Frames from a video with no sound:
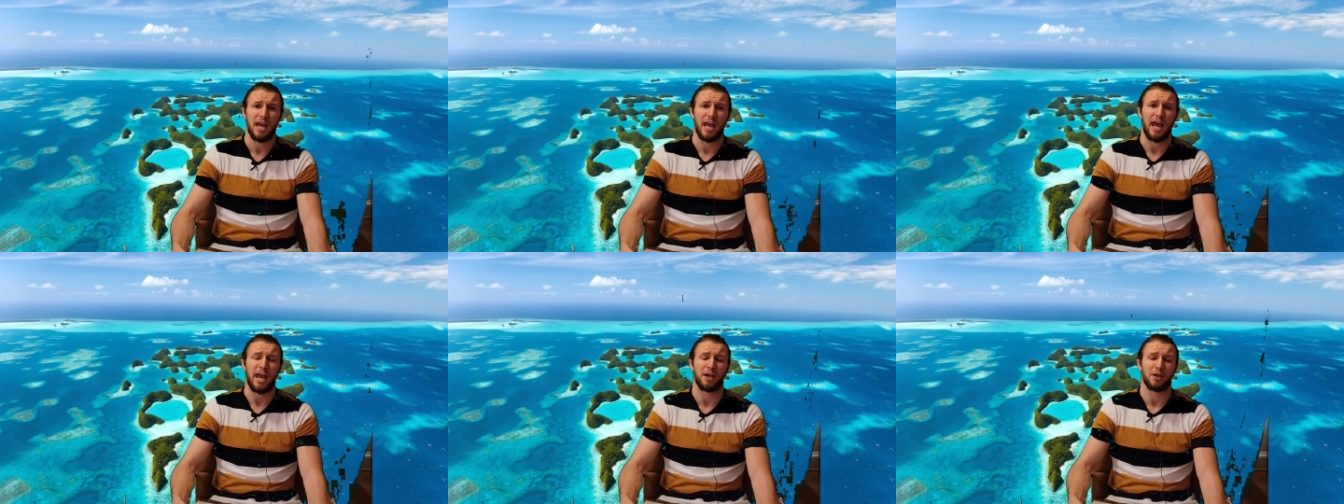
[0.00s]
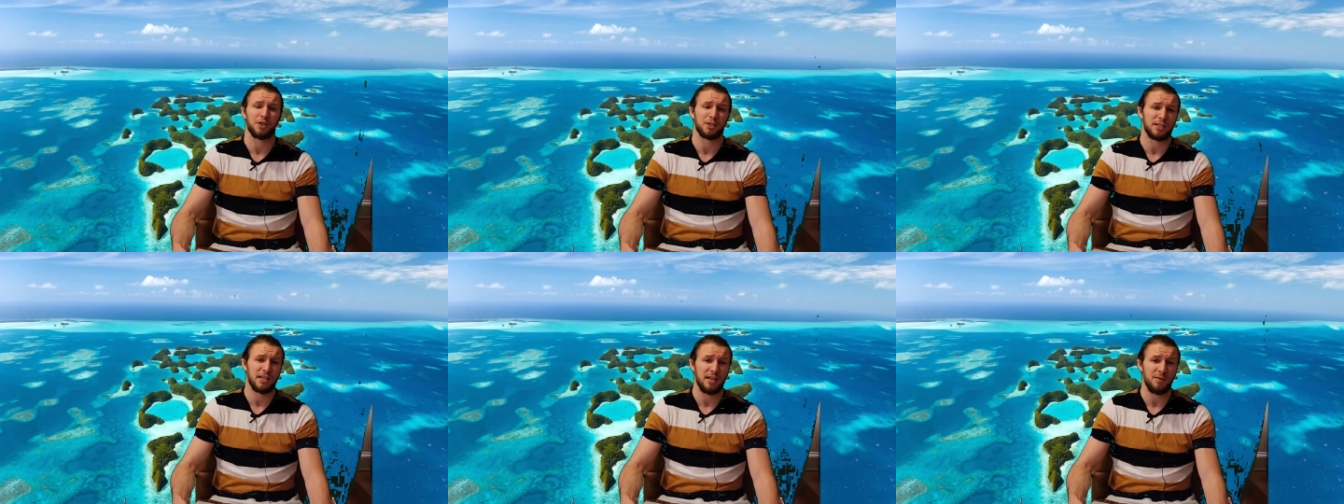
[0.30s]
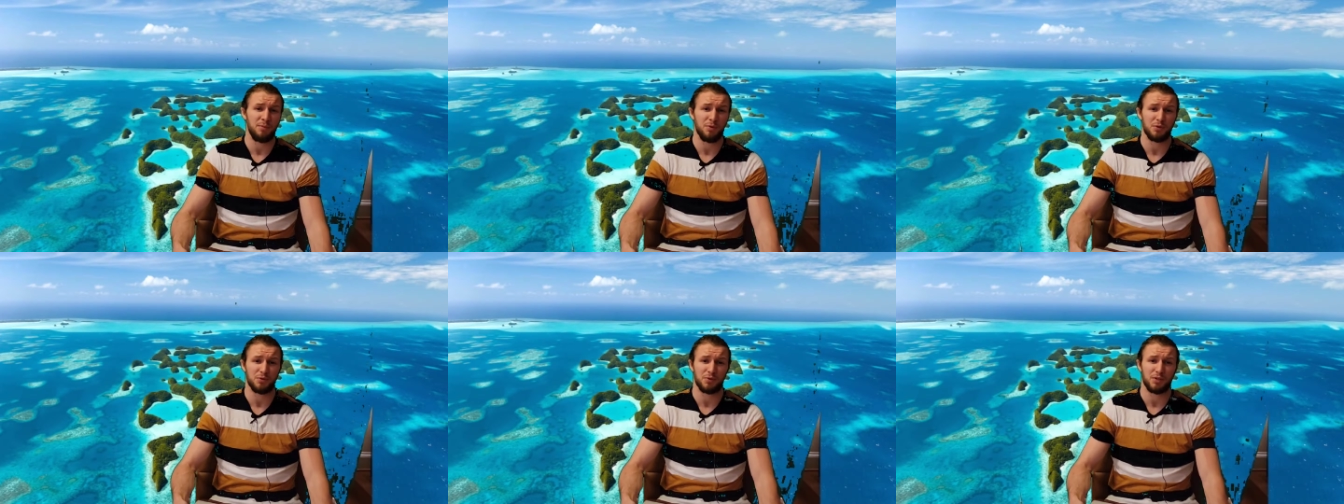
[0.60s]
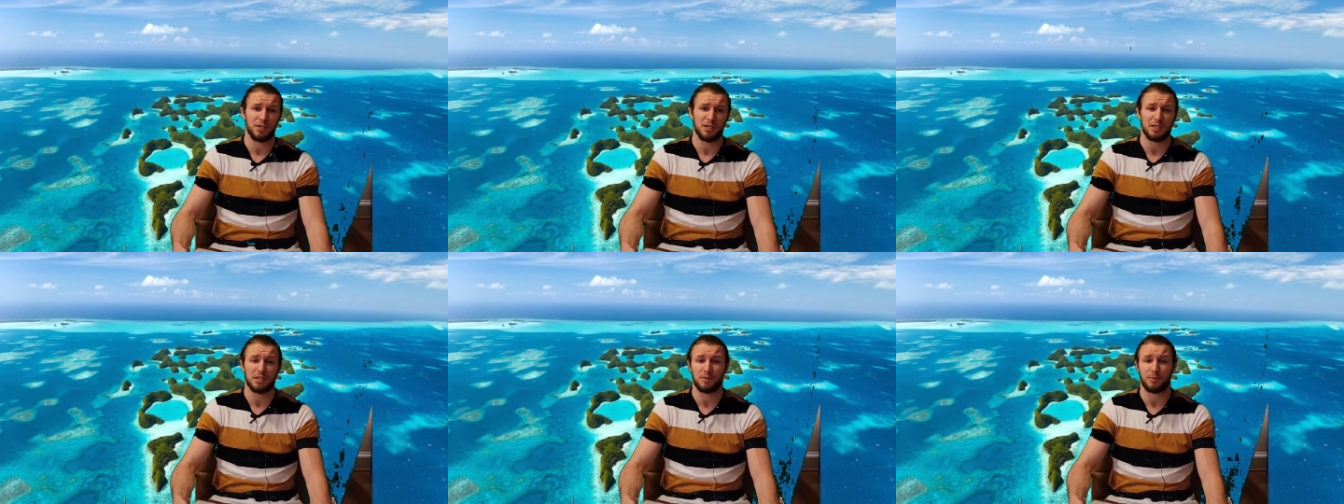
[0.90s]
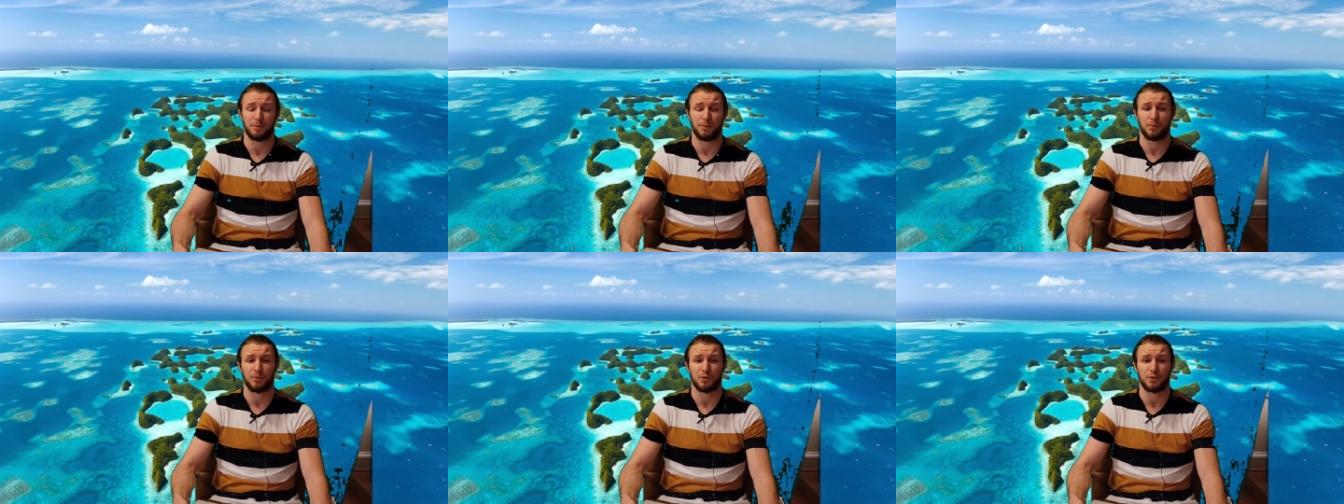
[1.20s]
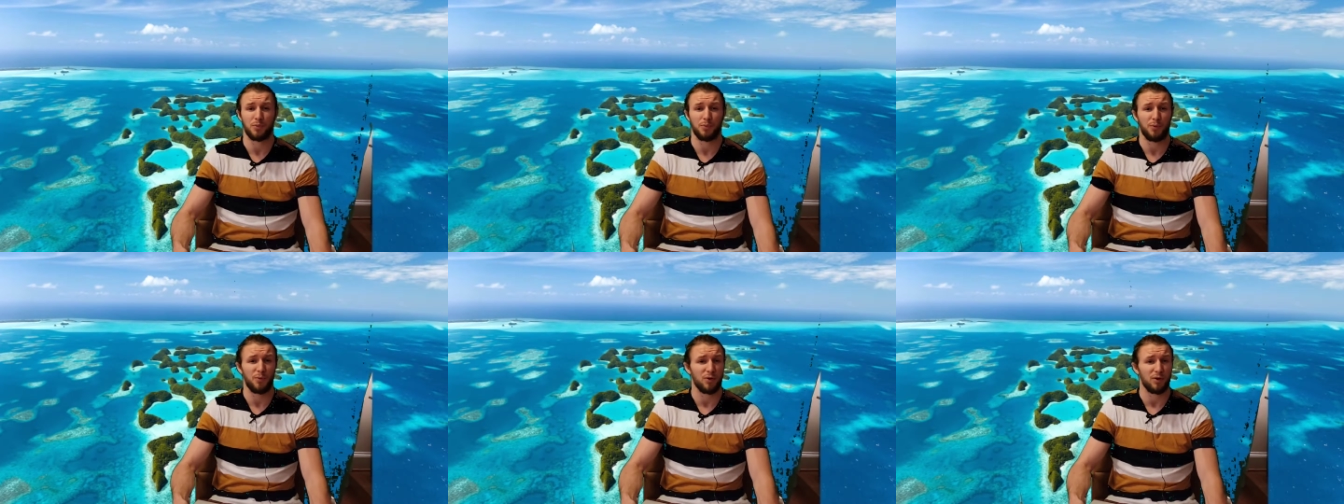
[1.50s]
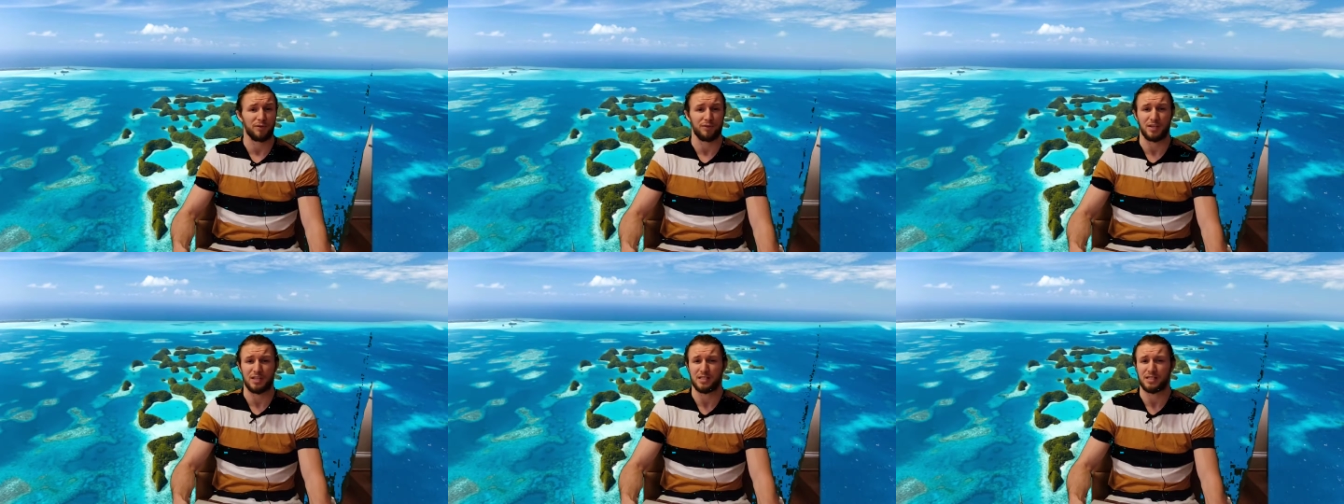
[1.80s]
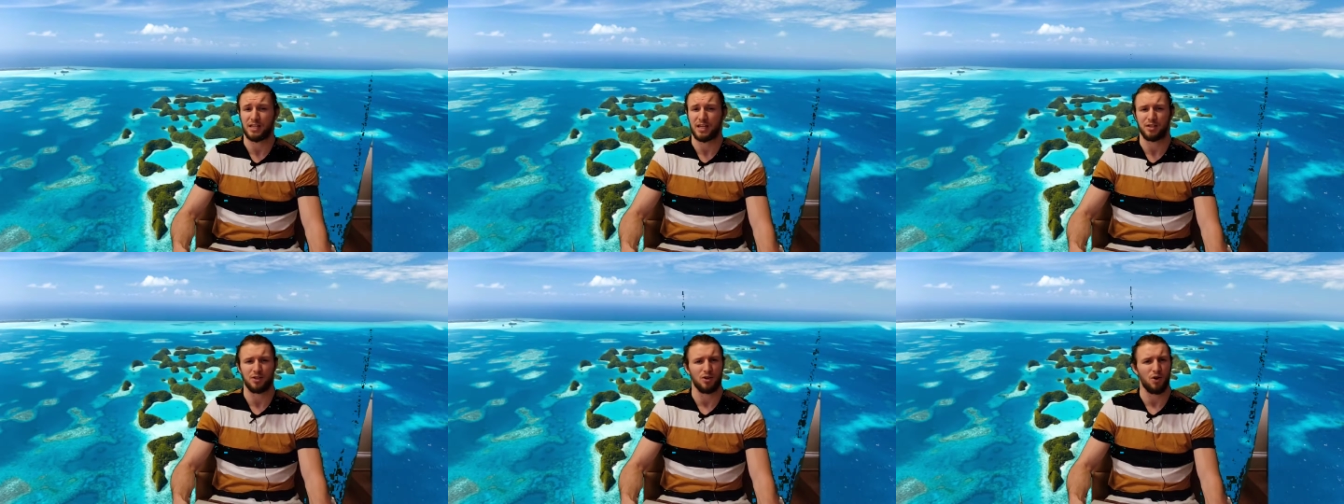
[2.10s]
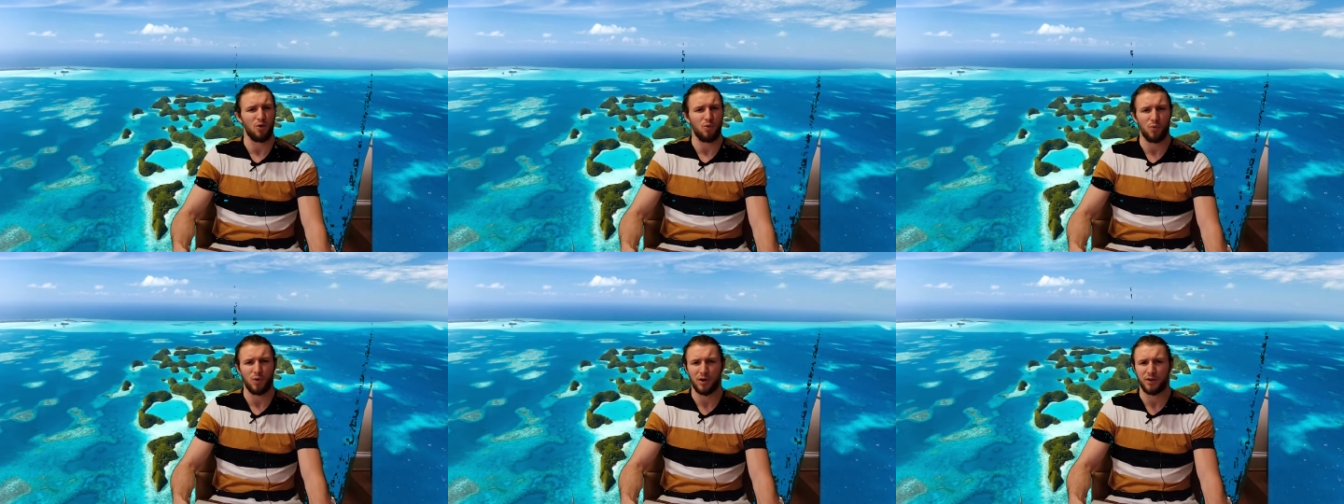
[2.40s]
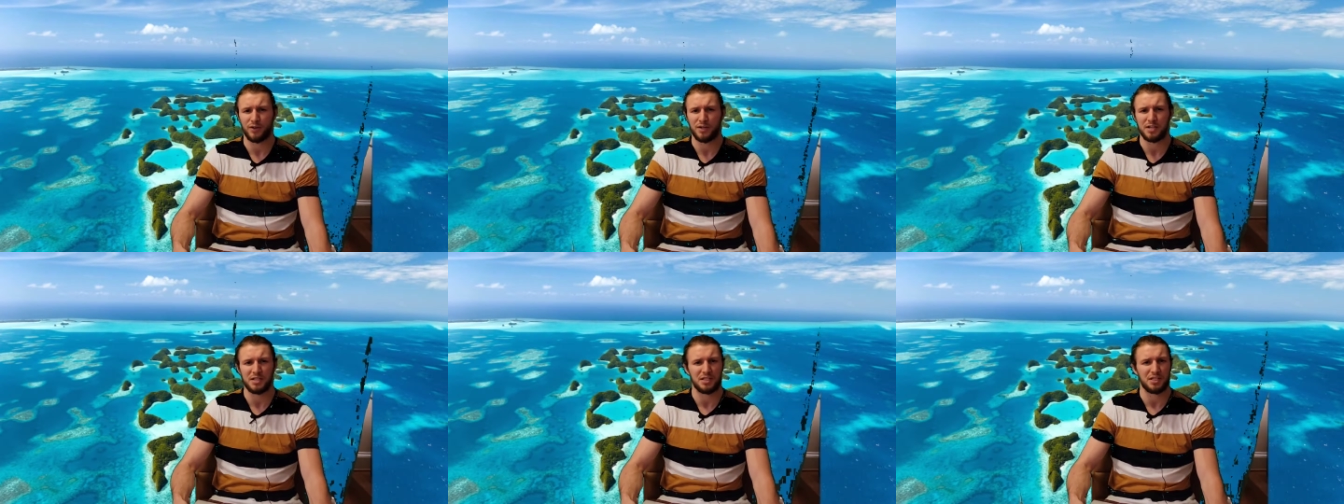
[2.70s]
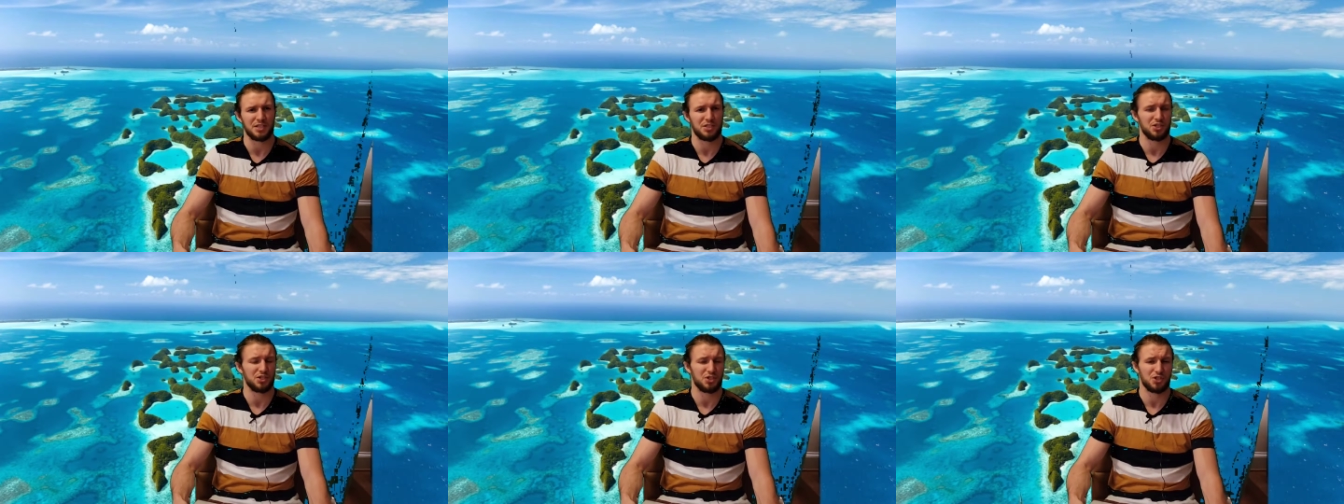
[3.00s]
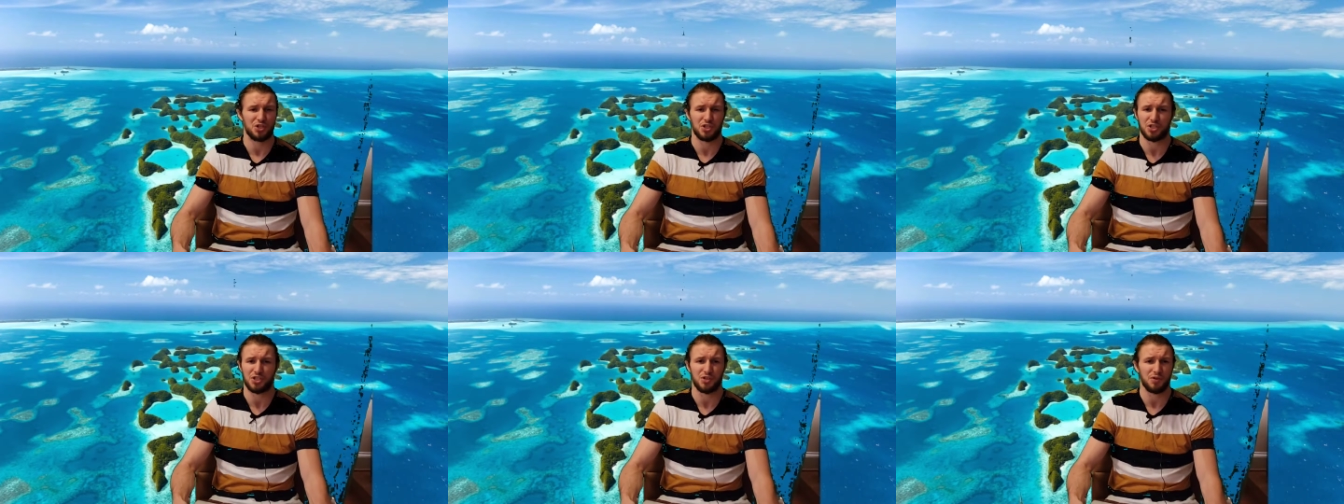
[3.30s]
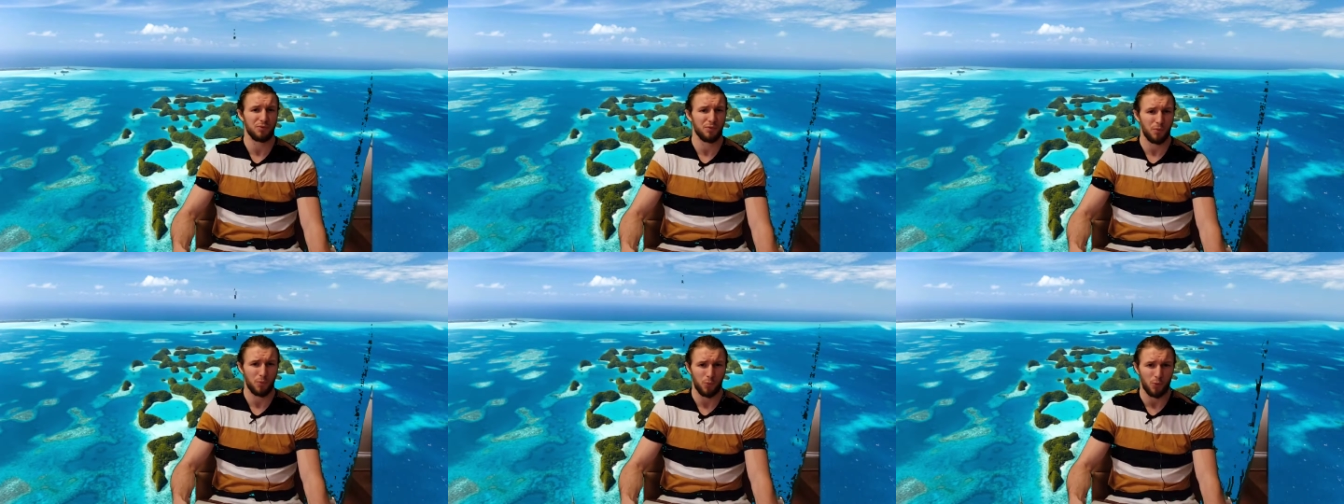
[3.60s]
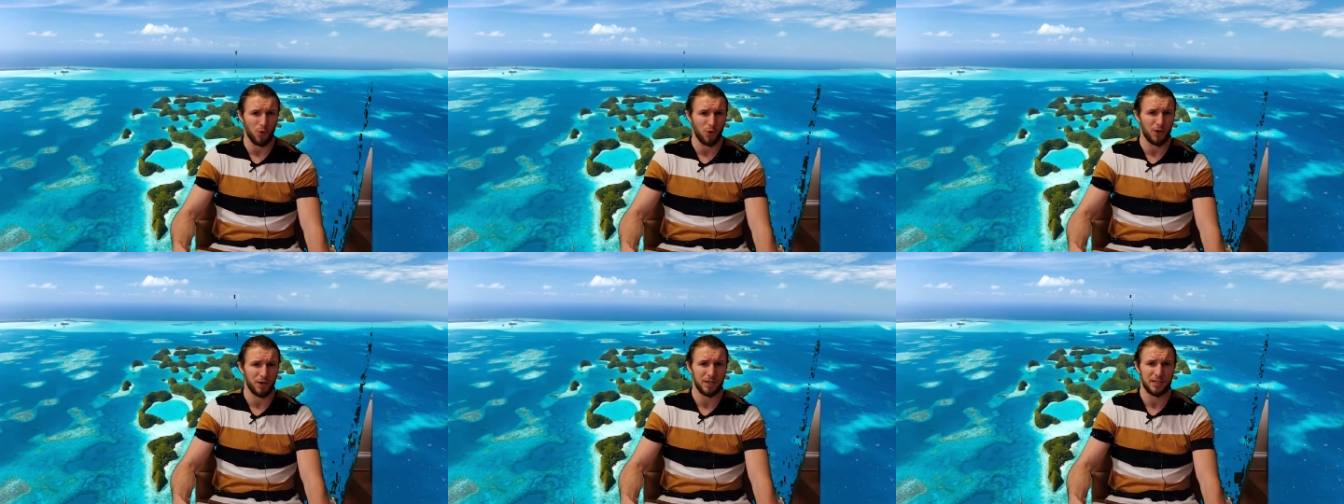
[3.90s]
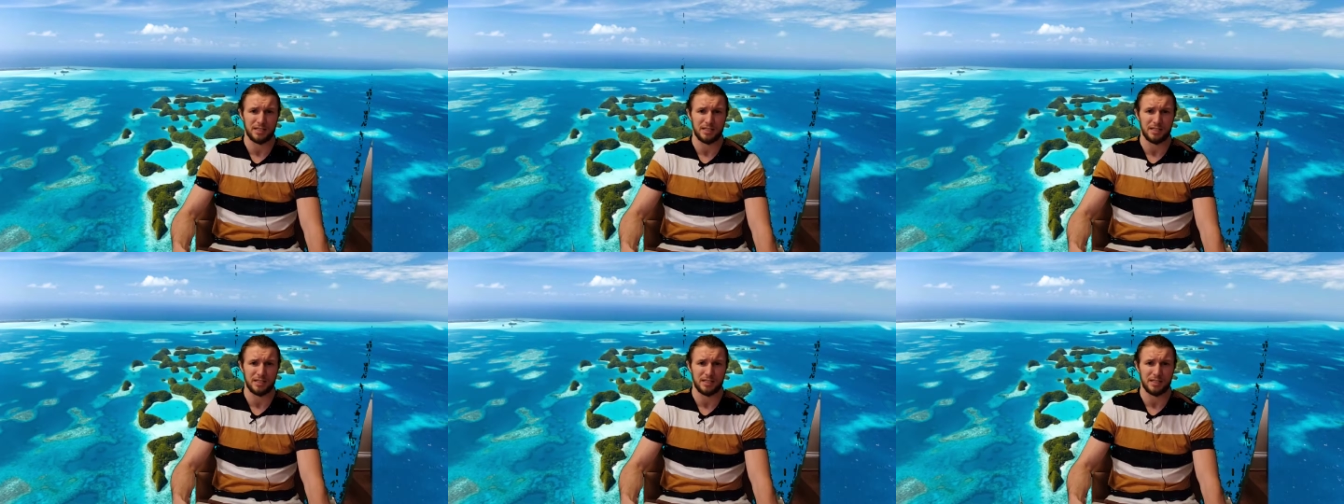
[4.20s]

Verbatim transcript: And her team was really supportive. They said, no worries, this is just a reward.